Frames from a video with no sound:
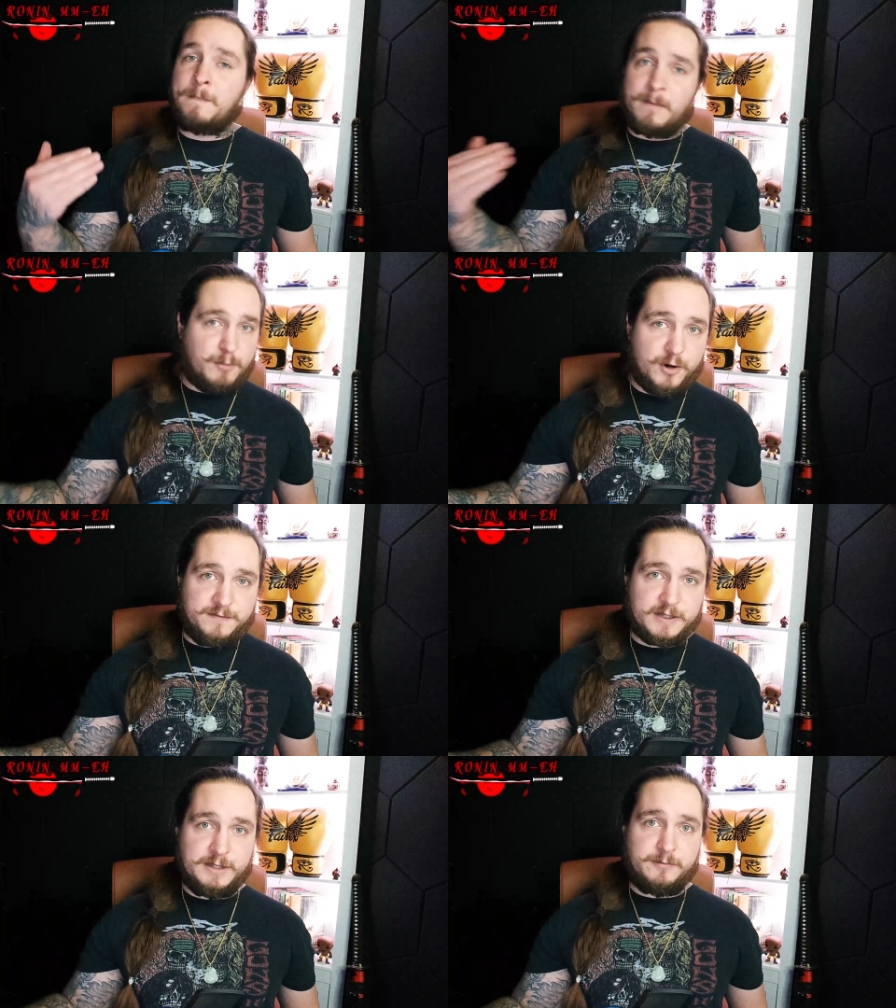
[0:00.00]

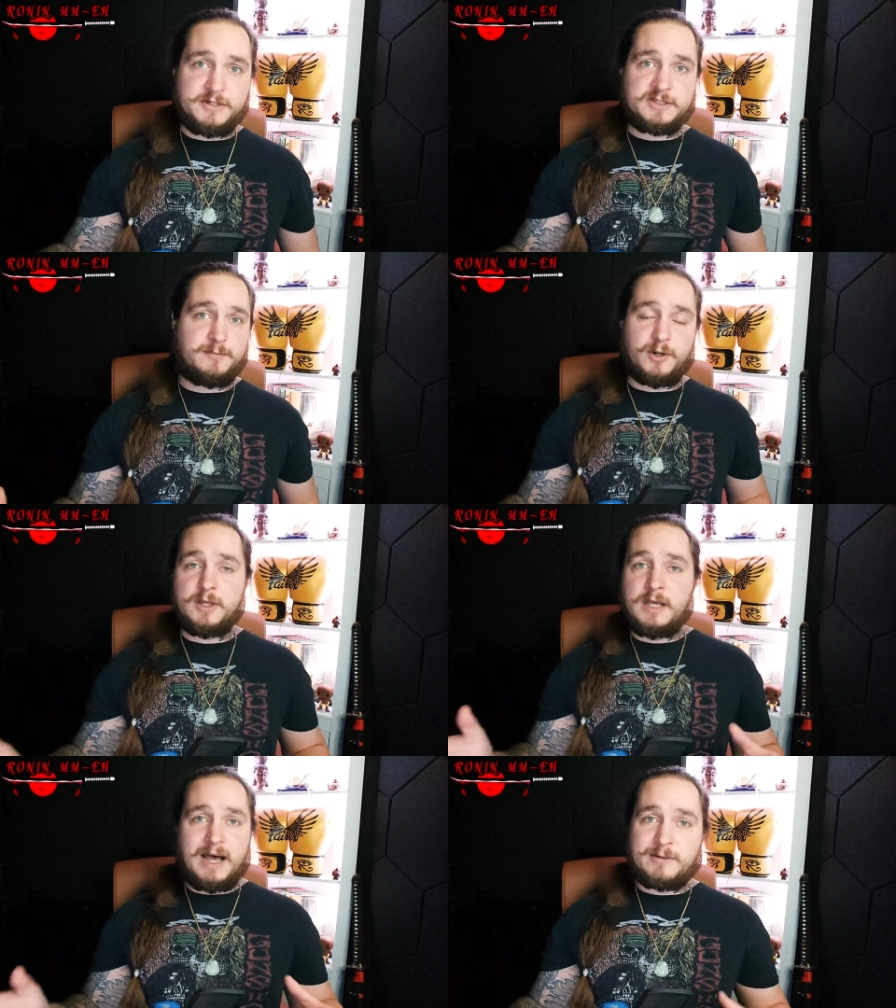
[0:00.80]
perfectly reasonable.
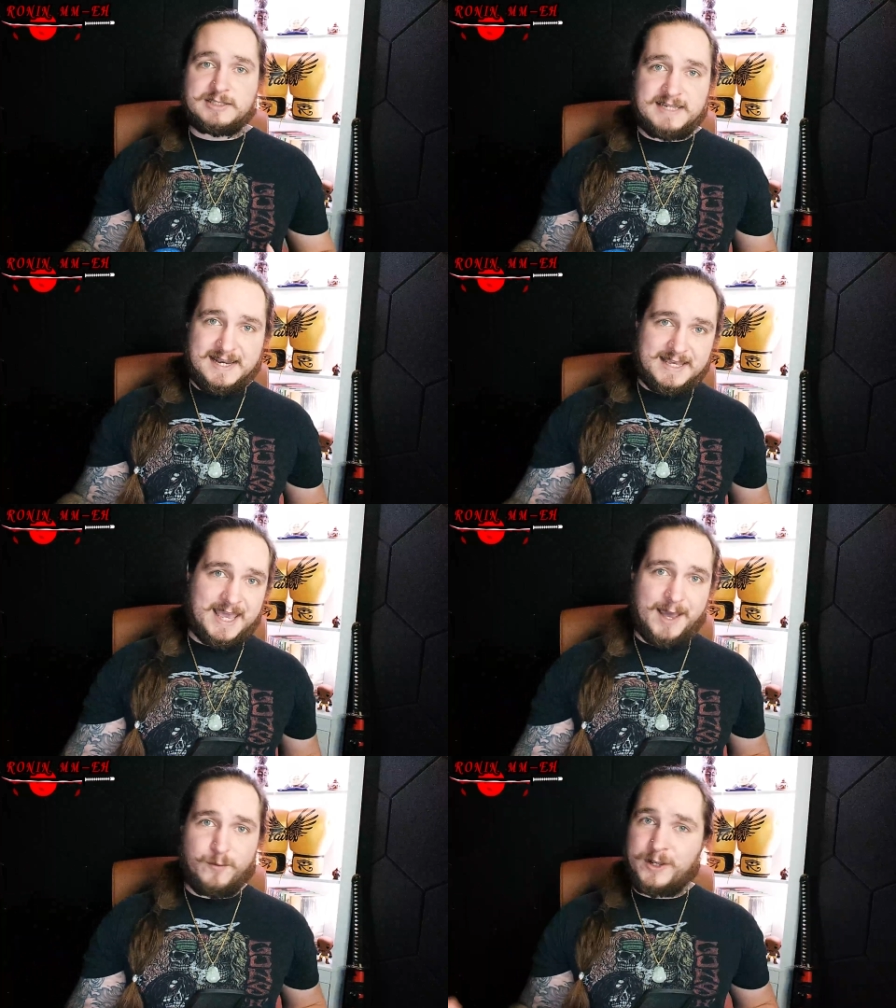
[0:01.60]
I'm not saying he
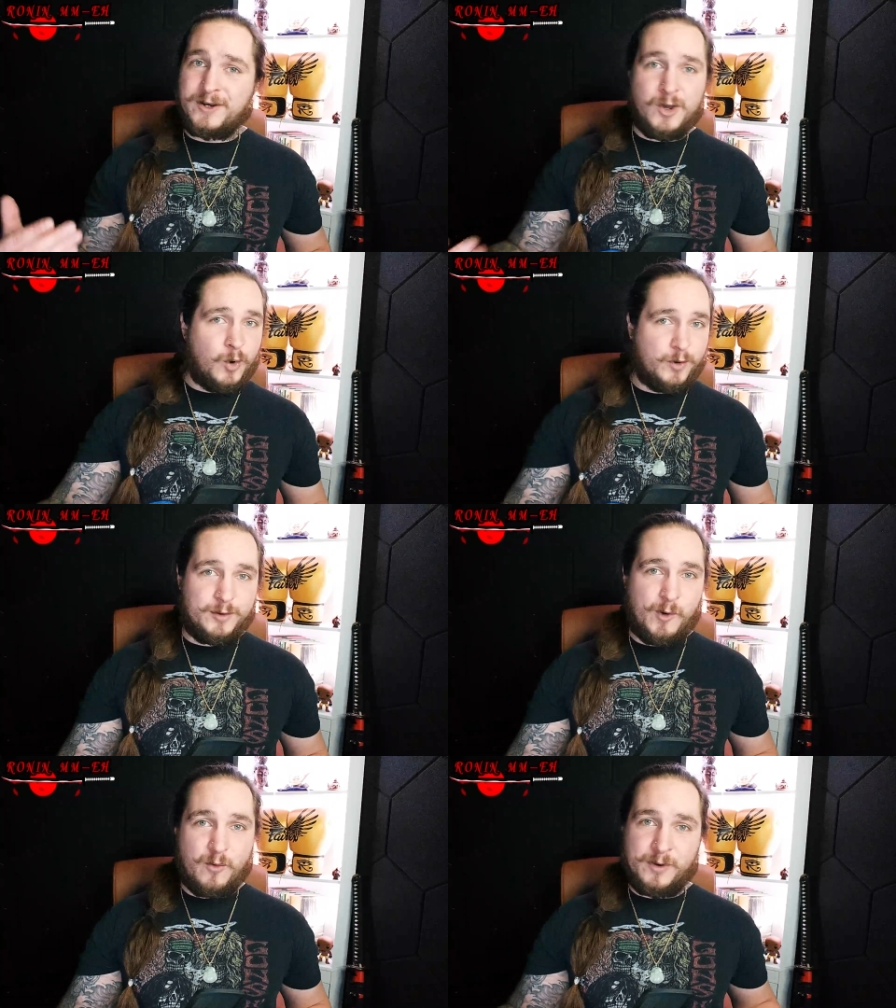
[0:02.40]
can't win or he
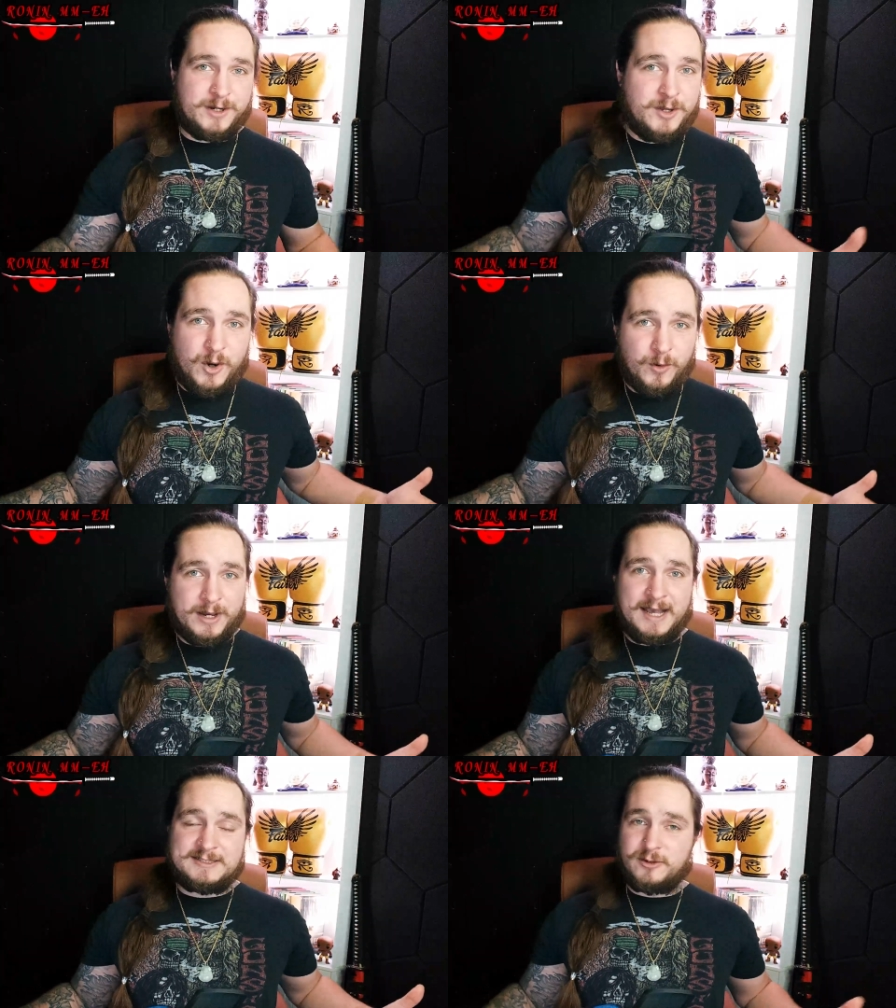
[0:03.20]
won't win or he
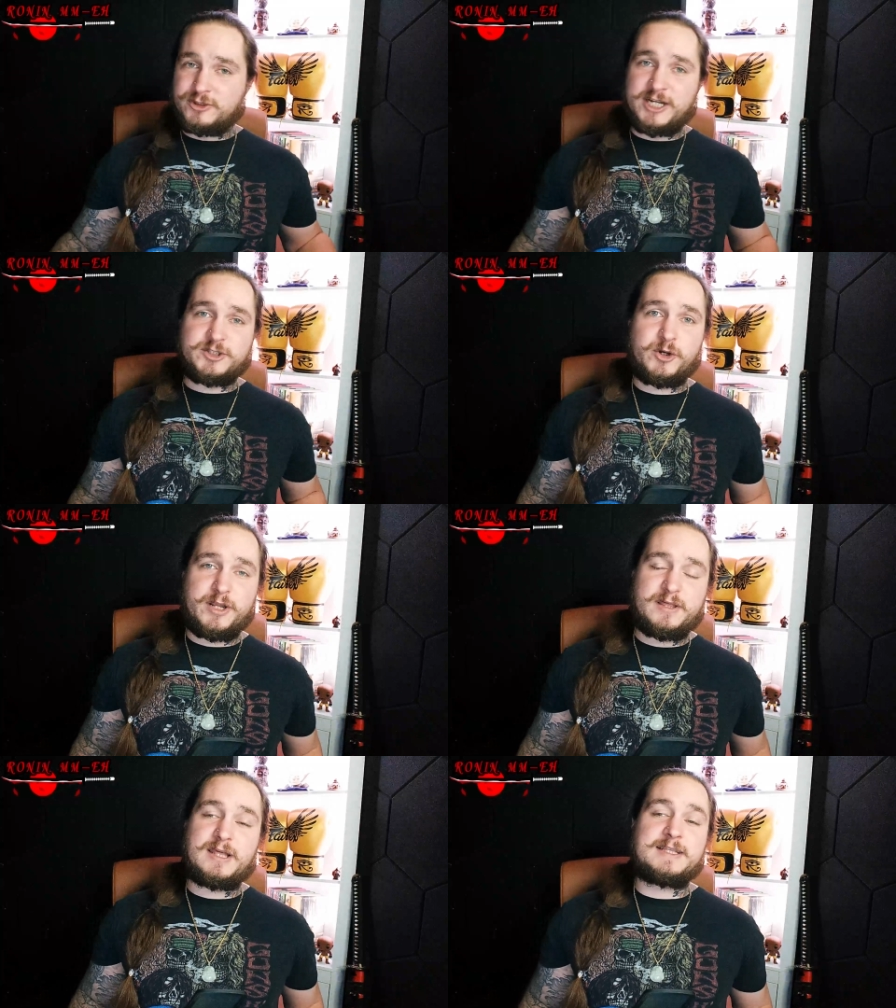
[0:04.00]
has no chance or
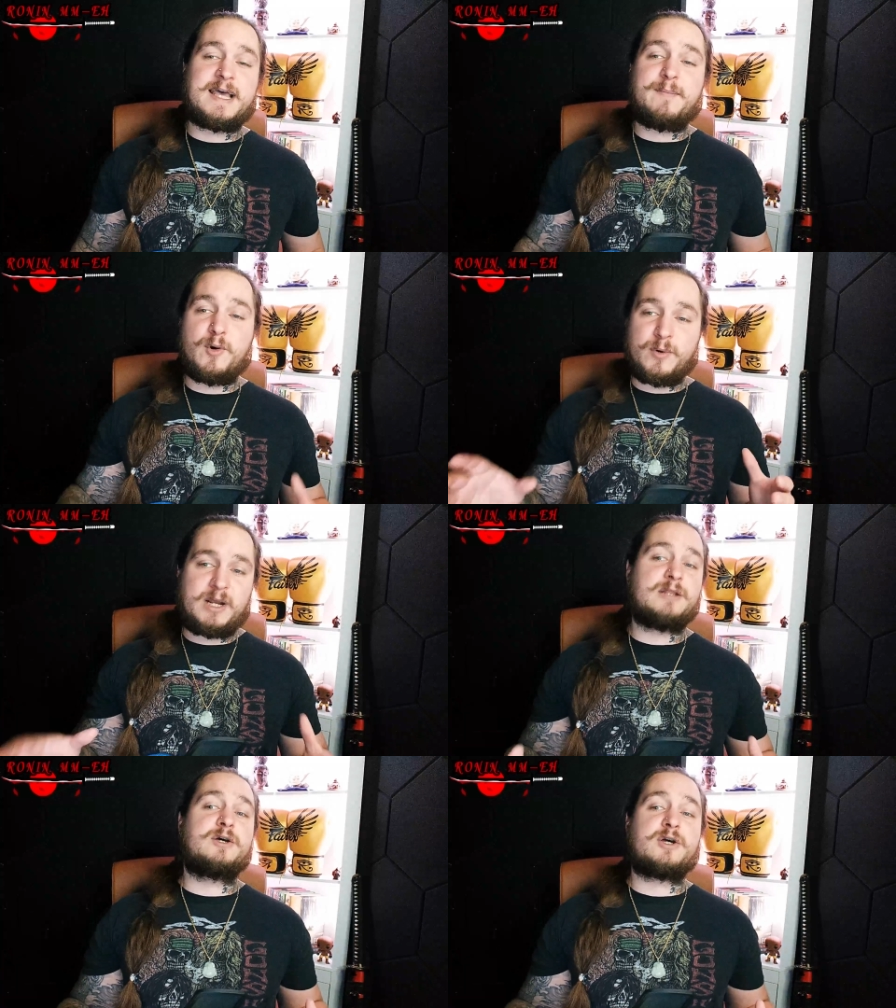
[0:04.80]
anything like that, but when
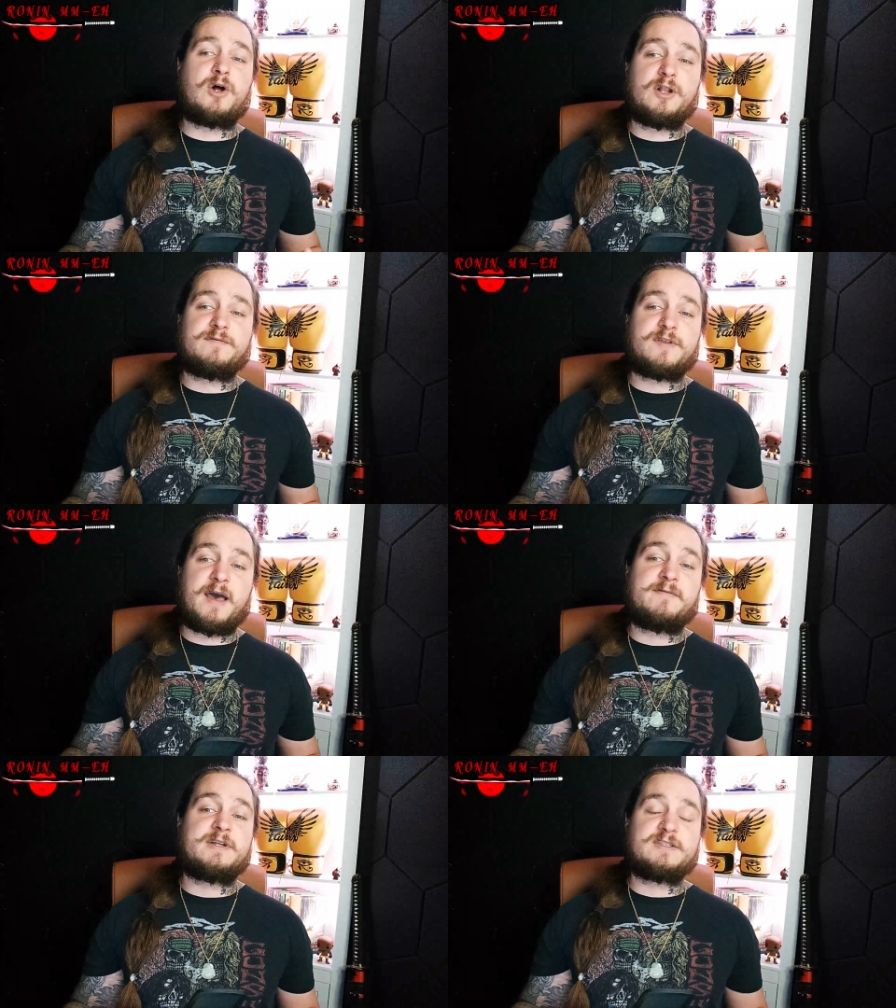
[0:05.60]
I look at all of the
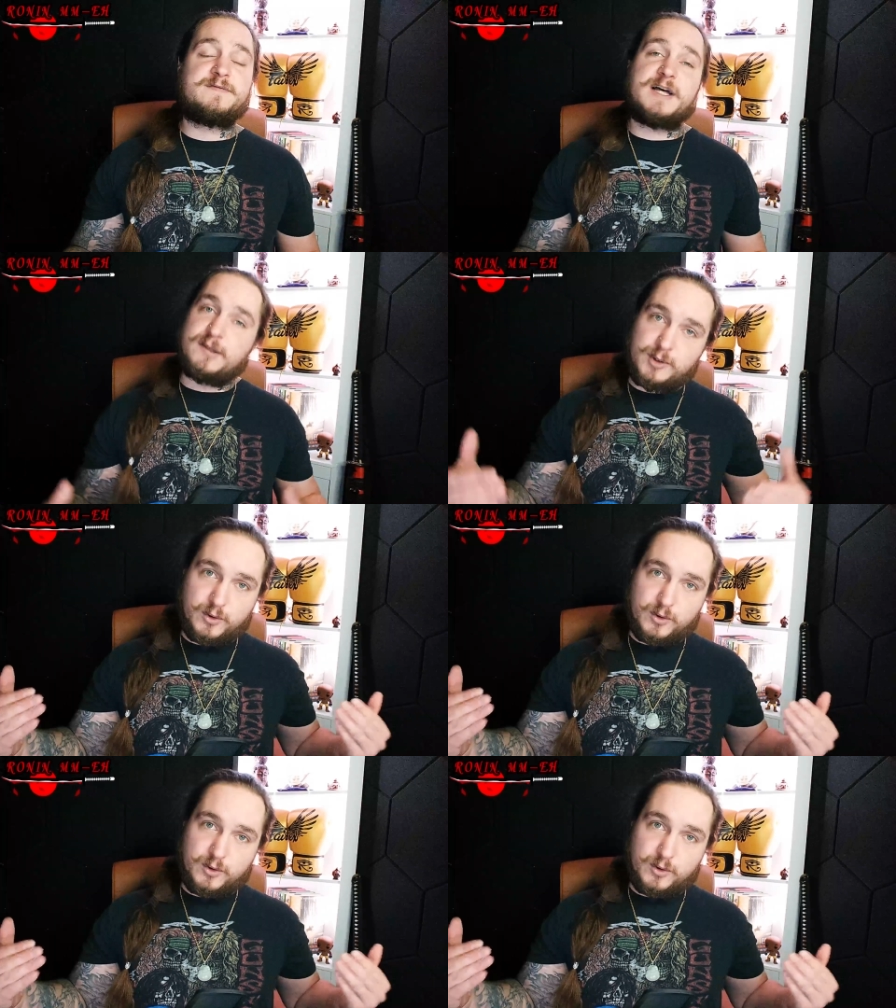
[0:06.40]
evidence available,